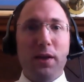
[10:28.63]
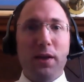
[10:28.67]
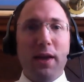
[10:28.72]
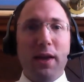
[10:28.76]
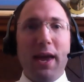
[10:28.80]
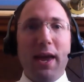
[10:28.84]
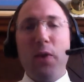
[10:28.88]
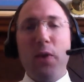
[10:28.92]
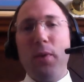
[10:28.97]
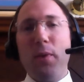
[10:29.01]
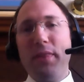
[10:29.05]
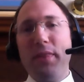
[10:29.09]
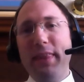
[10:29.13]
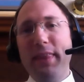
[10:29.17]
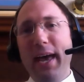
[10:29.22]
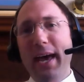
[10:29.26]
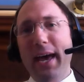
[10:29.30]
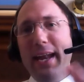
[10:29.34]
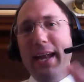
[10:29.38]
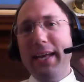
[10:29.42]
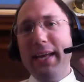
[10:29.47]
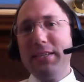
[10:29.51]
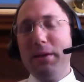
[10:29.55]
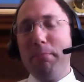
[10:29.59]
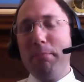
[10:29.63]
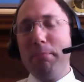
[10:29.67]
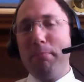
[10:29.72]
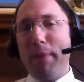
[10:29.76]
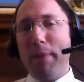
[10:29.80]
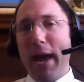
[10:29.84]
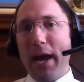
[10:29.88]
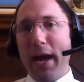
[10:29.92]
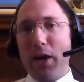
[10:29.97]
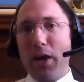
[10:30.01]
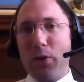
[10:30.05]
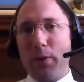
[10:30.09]
And with that as a
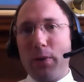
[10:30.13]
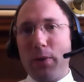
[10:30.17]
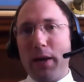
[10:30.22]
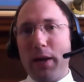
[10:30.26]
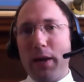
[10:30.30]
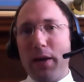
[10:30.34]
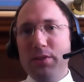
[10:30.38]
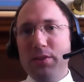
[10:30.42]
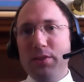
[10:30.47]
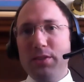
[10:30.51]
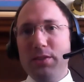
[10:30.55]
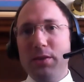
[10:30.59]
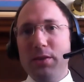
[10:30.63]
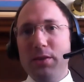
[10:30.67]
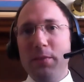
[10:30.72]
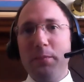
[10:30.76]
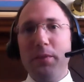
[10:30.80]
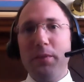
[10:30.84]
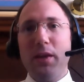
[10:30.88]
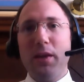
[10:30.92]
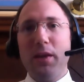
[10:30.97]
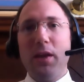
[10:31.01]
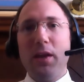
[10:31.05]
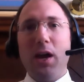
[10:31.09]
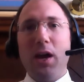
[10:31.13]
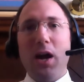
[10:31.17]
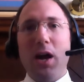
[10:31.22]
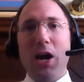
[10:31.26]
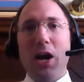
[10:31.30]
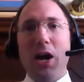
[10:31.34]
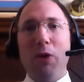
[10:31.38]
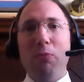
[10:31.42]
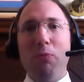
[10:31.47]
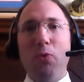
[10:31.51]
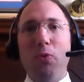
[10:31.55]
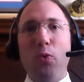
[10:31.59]
background,
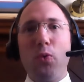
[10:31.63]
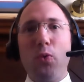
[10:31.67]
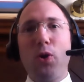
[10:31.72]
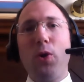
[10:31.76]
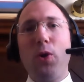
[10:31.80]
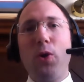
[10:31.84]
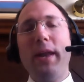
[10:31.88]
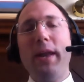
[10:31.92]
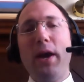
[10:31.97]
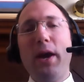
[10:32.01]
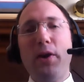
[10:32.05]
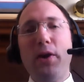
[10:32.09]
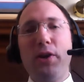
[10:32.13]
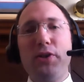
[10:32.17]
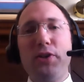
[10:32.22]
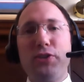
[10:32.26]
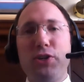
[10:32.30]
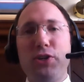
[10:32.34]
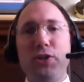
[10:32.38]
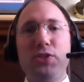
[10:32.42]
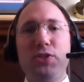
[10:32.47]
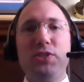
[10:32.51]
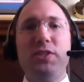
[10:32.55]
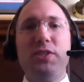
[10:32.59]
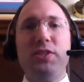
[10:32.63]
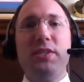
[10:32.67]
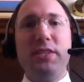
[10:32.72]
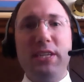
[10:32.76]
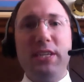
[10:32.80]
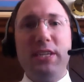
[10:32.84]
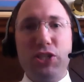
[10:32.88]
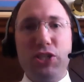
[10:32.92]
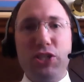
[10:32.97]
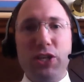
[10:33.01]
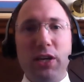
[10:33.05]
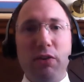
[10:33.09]
um, we're now going to turn to the
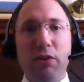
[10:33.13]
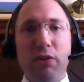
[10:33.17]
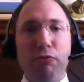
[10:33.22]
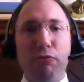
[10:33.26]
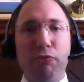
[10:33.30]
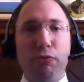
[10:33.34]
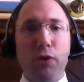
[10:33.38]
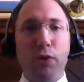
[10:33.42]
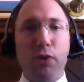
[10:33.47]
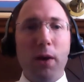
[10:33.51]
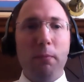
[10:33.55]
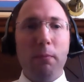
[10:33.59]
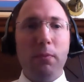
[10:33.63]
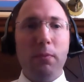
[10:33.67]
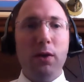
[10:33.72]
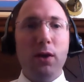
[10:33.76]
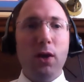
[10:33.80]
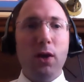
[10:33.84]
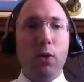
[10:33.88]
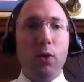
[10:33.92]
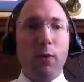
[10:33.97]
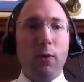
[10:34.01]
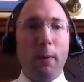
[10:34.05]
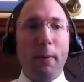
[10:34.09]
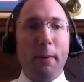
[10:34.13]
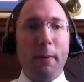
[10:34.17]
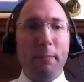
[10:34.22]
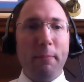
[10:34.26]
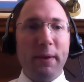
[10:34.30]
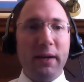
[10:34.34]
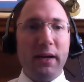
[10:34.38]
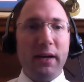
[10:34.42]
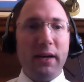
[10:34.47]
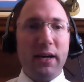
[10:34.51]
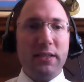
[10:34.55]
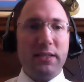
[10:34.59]
teaching from Rabbi
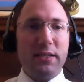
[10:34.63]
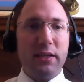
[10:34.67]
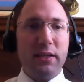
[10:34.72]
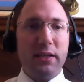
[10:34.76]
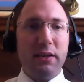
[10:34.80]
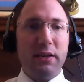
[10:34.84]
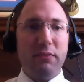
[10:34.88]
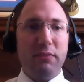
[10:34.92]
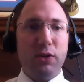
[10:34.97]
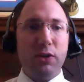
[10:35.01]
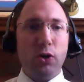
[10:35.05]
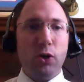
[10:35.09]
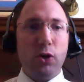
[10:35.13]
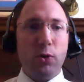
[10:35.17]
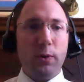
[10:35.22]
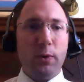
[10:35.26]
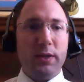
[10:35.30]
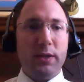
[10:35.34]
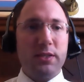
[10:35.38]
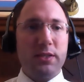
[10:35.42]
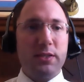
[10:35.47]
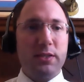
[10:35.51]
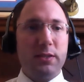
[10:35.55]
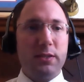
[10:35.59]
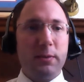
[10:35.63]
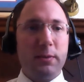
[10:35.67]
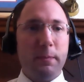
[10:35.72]
Pinchas Levi Horowitz.